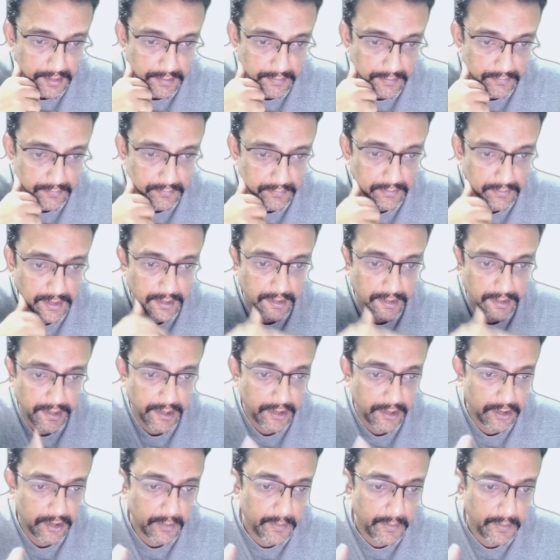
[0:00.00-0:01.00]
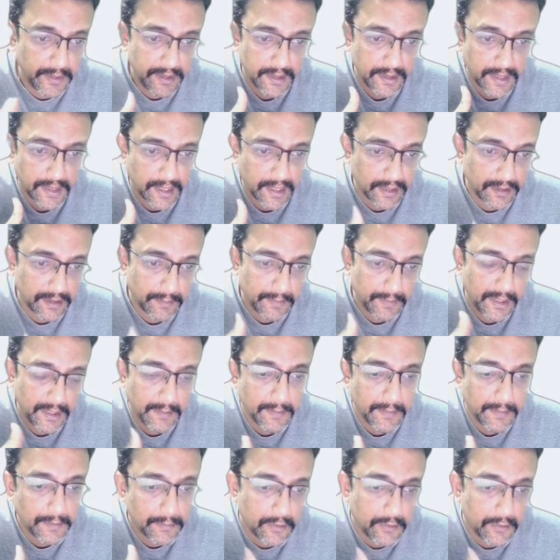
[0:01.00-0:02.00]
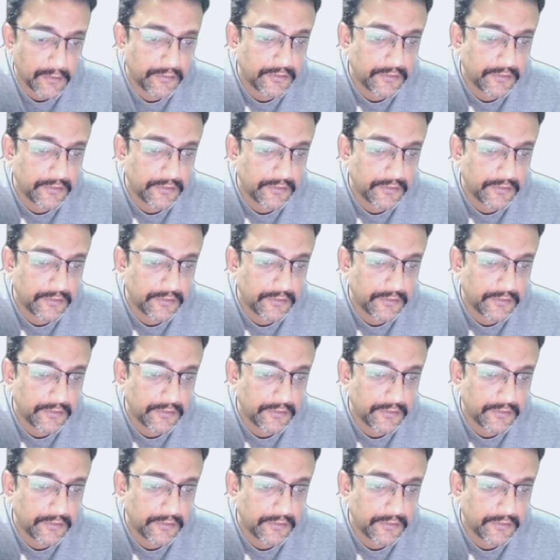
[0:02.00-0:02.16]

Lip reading: will need to be at the minimum of